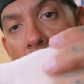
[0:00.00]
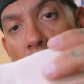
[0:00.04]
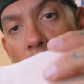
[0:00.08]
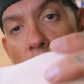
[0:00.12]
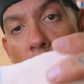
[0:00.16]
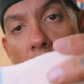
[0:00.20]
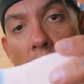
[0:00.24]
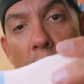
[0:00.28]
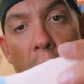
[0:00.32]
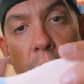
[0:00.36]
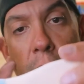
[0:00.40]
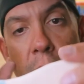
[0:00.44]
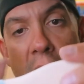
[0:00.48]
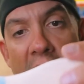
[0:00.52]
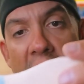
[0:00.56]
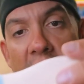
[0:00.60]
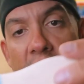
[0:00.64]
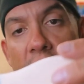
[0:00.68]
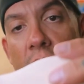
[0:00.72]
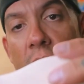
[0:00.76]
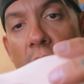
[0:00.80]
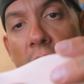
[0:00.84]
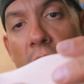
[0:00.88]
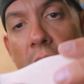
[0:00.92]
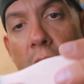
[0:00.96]
what I'm
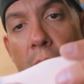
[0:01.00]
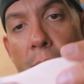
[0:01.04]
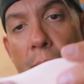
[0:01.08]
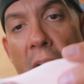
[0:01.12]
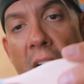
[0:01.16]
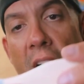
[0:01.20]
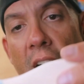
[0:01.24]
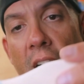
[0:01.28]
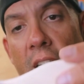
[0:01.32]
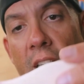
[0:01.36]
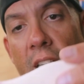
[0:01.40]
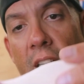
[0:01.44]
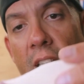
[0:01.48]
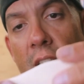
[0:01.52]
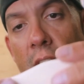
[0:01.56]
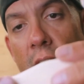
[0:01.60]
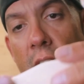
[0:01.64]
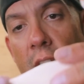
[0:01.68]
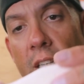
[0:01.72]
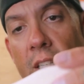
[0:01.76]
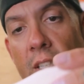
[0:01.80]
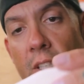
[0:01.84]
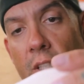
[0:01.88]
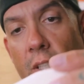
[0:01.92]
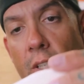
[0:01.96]
imagining, the belly and
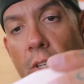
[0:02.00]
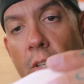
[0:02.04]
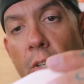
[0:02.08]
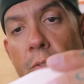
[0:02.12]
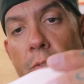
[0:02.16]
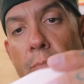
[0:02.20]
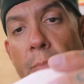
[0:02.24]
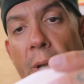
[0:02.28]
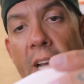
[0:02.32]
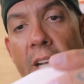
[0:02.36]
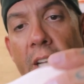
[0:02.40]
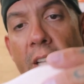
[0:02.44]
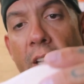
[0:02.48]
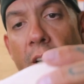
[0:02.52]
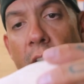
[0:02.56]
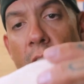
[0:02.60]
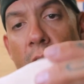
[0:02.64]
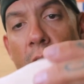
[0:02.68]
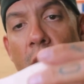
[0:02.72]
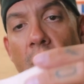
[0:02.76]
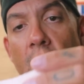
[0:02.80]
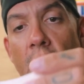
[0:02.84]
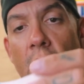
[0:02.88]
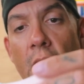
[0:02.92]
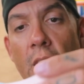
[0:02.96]
the grooves back
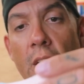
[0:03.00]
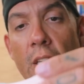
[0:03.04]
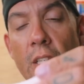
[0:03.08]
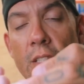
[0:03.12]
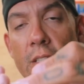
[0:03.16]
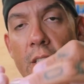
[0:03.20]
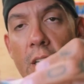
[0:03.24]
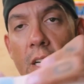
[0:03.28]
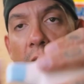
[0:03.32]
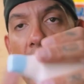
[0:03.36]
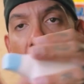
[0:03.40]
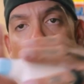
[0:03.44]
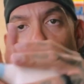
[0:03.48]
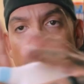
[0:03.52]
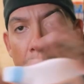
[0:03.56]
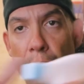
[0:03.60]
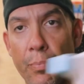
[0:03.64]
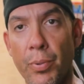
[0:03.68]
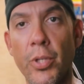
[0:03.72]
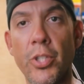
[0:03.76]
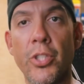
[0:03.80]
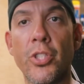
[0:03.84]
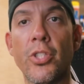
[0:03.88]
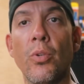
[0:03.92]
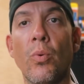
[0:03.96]
here is going to help
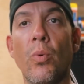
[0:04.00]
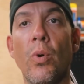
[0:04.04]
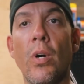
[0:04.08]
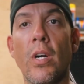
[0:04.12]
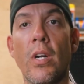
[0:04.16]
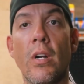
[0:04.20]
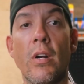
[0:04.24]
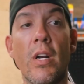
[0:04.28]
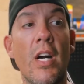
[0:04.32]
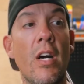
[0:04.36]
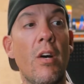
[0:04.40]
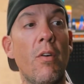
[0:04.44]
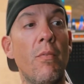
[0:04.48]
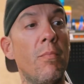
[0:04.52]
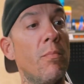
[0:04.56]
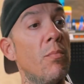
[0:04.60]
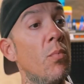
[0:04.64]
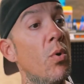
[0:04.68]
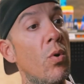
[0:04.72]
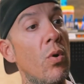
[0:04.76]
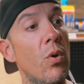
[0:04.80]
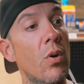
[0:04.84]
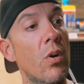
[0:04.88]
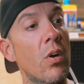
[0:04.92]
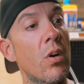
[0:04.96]
push the water out
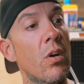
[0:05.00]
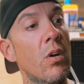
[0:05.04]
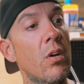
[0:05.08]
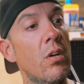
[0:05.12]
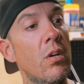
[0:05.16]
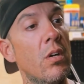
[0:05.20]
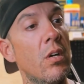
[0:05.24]
more